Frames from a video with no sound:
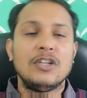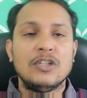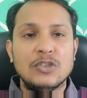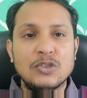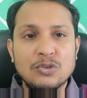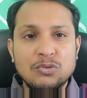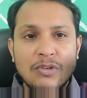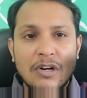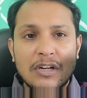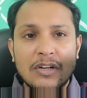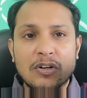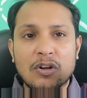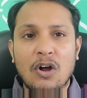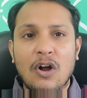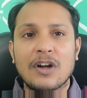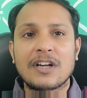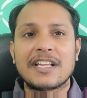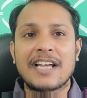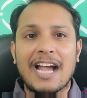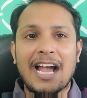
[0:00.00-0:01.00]
You are
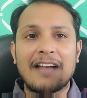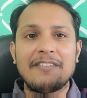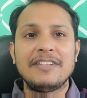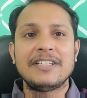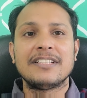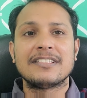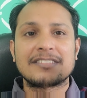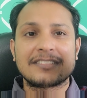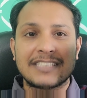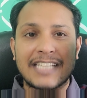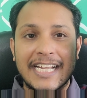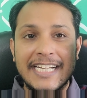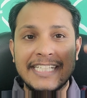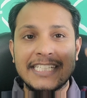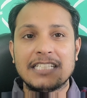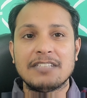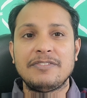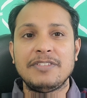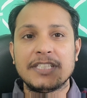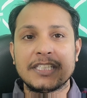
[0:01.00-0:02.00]
not having a
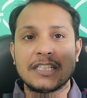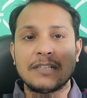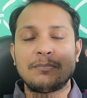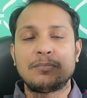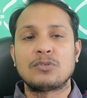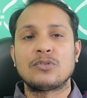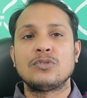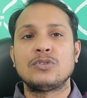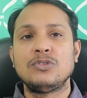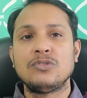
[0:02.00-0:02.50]
scientific approach.